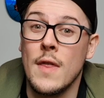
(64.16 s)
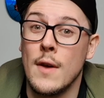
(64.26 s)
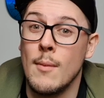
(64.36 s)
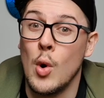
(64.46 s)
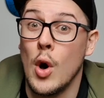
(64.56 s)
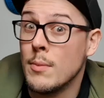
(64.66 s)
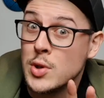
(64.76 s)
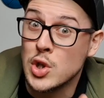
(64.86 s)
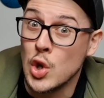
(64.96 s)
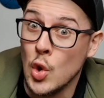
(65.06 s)
the more
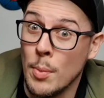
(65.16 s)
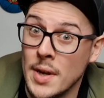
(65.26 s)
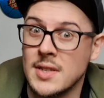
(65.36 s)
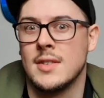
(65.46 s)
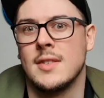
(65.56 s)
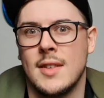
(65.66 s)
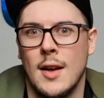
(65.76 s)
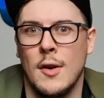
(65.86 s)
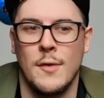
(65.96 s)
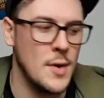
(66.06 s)
obscure bits to start
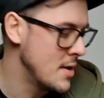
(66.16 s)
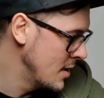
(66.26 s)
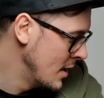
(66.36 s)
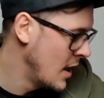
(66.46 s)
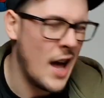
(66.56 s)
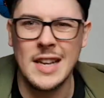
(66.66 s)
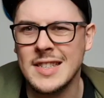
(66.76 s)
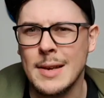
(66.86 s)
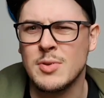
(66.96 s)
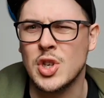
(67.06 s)
off with. I
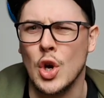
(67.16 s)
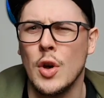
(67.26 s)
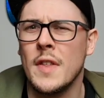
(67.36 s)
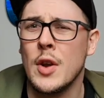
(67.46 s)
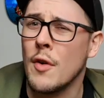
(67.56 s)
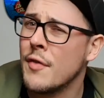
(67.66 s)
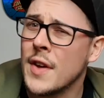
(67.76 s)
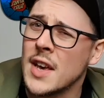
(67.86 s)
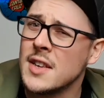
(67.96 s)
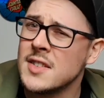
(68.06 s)
say obscure, they're not
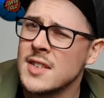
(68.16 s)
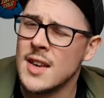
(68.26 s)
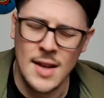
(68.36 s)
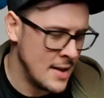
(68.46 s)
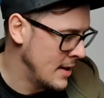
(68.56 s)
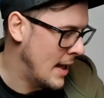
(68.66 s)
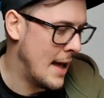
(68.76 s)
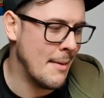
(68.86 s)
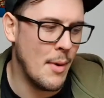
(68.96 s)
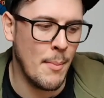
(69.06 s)
figures,
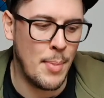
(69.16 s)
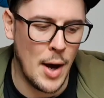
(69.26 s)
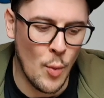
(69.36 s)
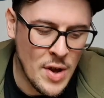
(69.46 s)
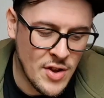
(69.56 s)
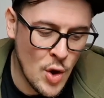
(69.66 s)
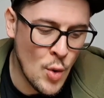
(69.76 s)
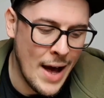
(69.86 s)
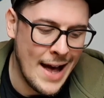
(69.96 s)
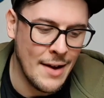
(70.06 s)
but we do
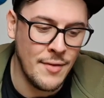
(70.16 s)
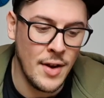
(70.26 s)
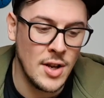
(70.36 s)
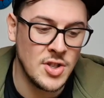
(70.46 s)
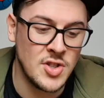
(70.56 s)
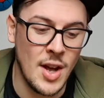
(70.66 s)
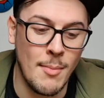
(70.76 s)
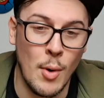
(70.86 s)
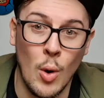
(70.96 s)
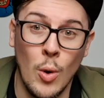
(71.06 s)
have
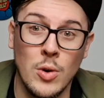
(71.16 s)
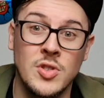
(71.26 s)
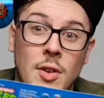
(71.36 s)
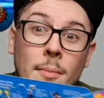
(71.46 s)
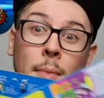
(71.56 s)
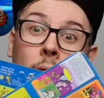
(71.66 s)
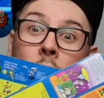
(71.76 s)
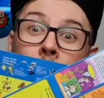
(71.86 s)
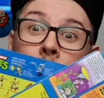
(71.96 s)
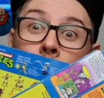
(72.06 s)
some awesome
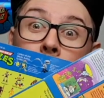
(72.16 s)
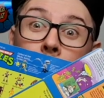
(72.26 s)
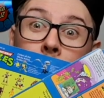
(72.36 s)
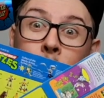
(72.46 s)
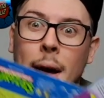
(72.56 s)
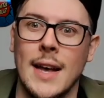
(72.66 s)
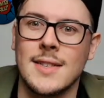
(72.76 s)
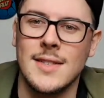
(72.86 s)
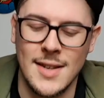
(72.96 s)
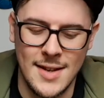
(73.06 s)
card
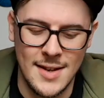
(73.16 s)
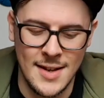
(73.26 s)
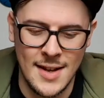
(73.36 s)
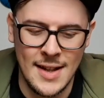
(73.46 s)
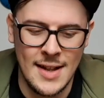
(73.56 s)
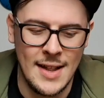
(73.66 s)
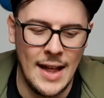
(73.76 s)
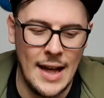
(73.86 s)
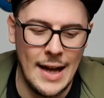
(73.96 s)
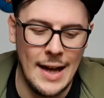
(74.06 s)
backs.
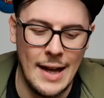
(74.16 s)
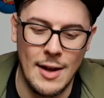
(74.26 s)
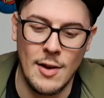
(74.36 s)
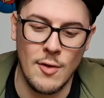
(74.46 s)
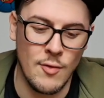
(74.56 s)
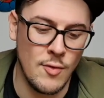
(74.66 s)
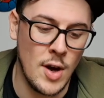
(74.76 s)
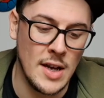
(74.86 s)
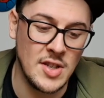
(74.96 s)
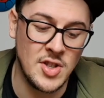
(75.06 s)

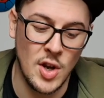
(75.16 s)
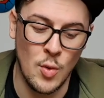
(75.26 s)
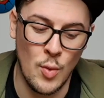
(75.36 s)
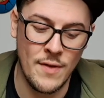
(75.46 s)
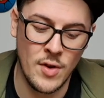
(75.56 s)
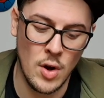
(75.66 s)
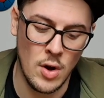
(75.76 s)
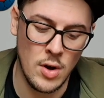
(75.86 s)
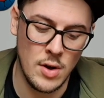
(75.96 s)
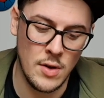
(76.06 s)
Right, so we've
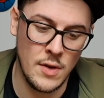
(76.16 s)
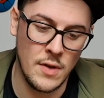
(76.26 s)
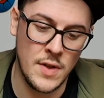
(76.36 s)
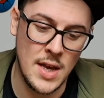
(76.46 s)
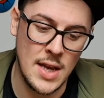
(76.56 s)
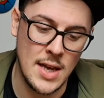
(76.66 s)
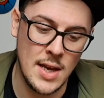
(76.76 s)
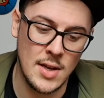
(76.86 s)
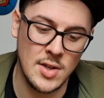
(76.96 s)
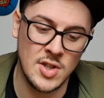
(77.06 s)
got the
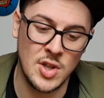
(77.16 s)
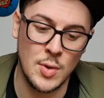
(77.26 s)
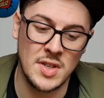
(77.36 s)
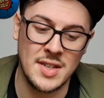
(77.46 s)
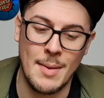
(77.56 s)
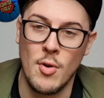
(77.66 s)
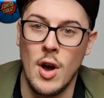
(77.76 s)
Sewer Samurai